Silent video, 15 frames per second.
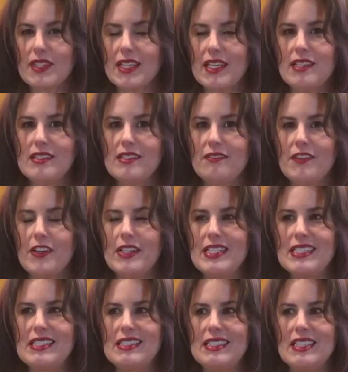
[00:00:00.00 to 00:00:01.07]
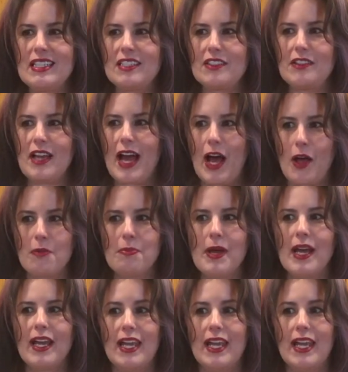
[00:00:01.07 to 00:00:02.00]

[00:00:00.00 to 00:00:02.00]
It is a very distinct alpine,